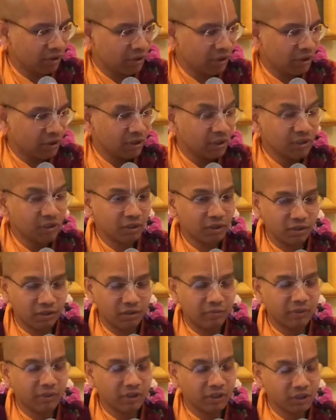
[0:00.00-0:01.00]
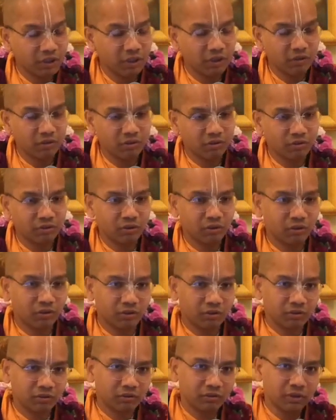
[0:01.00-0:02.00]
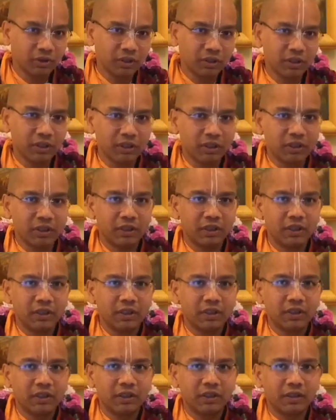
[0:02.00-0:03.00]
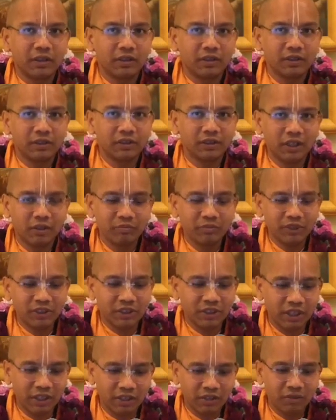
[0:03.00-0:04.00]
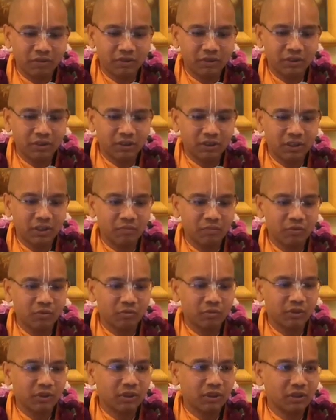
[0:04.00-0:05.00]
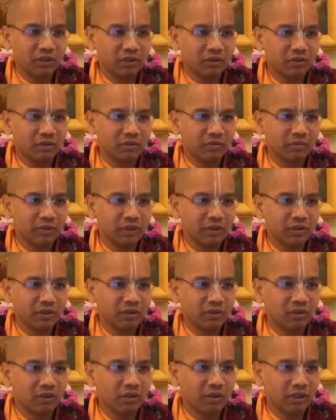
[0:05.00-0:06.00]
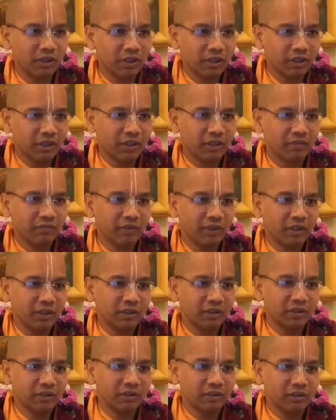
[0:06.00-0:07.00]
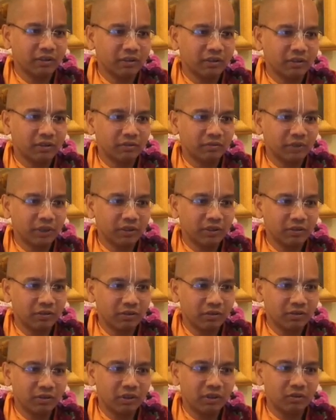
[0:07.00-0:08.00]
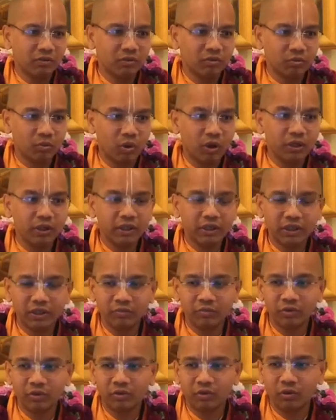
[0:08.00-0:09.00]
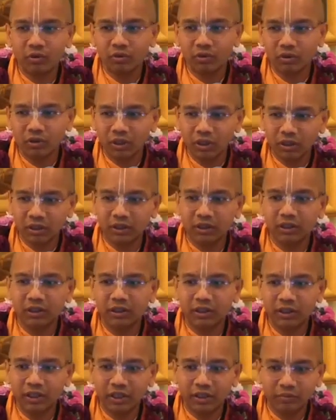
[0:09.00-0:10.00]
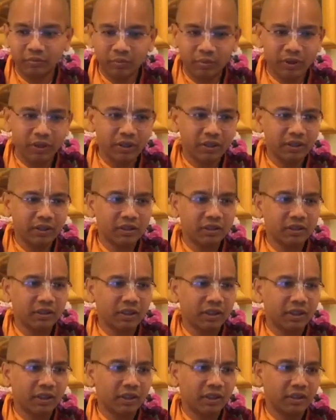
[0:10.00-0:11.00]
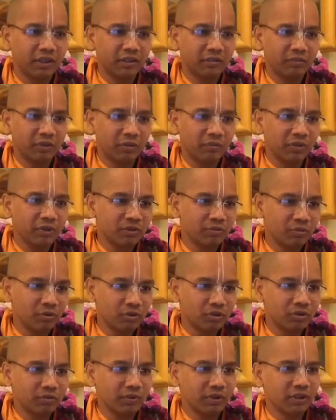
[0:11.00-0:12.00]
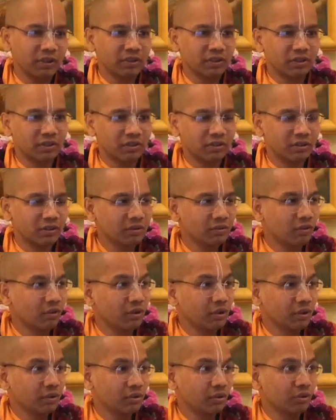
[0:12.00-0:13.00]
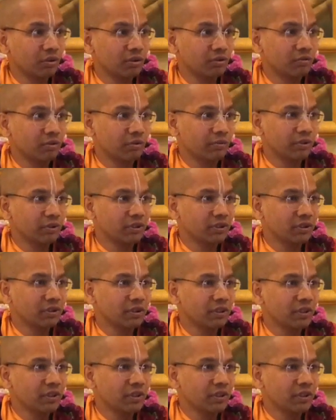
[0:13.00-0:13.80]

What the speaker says: Diksha Guru. So some scenarios it seemed to be a bit contradicting when Bhaktivedanta Thakur wanted him to go to Calcutta and print and publish books, whereas Gaura Das Babaji